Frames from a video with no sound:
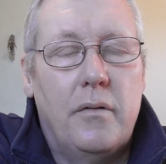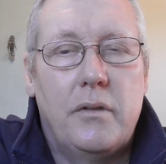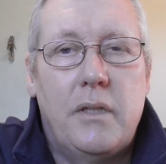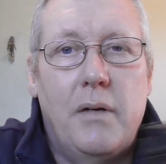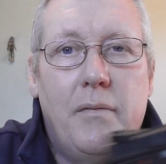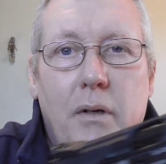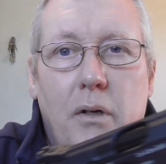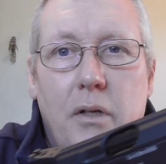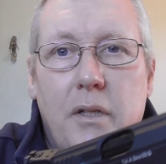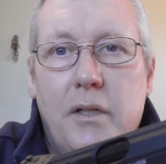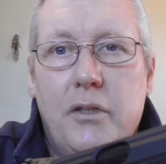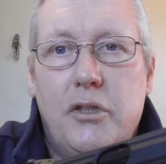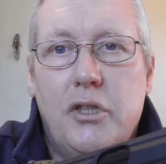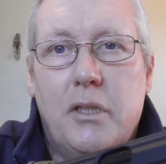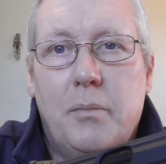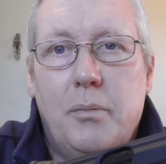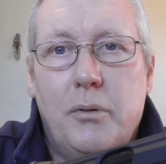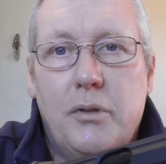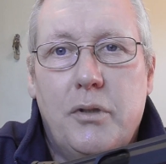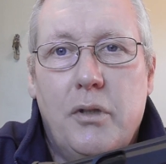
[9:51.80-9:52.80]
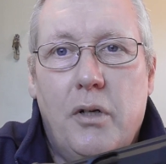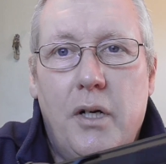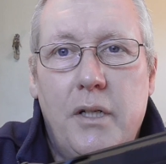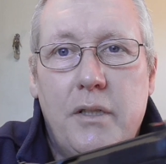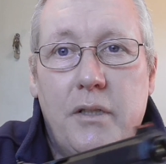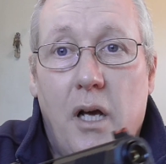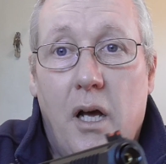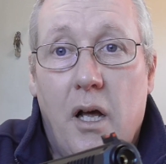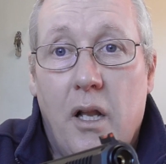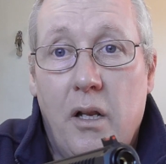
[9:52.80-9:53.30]
definitely like the adjustable
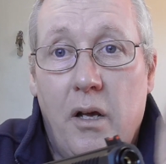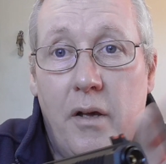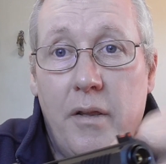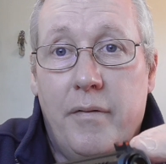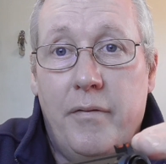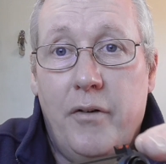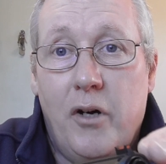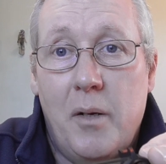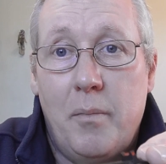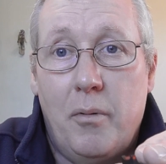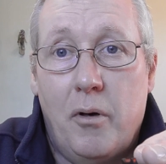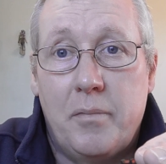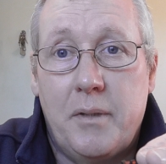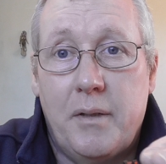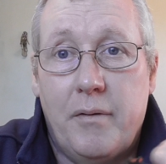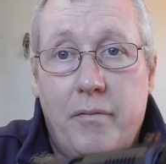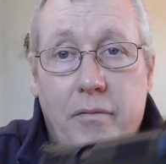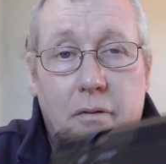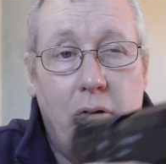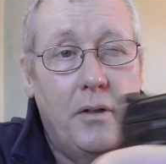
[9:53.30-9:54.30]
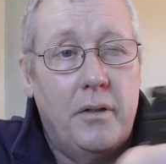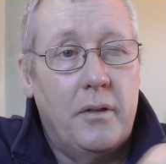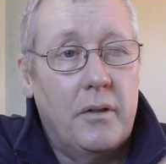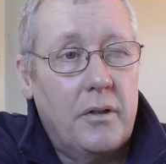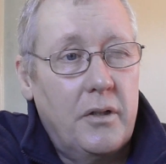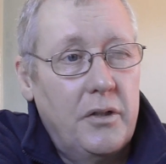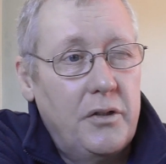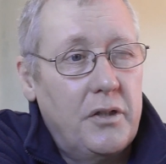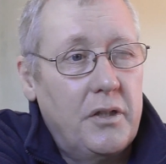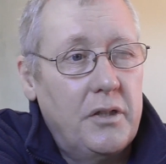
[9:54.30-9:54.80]
sights. I like the fibre optic front
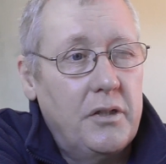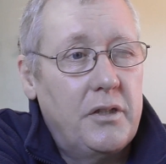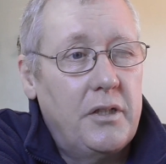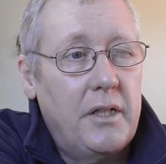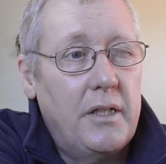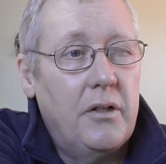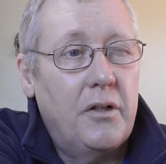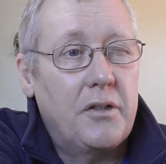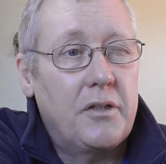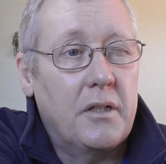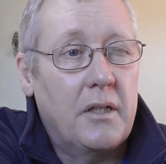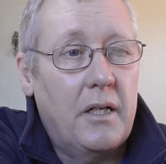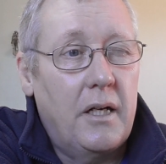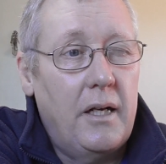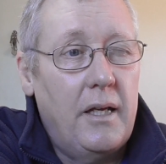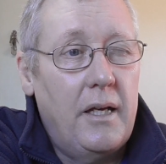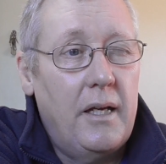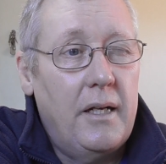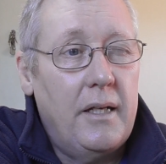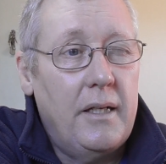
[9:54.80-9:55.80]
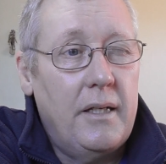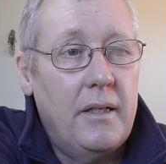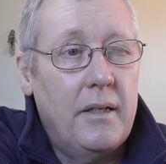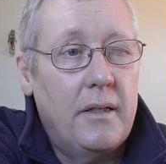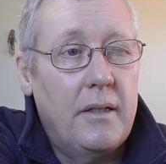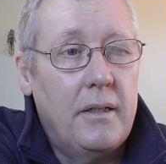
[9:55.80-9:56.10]
because you can see it nice and clearly,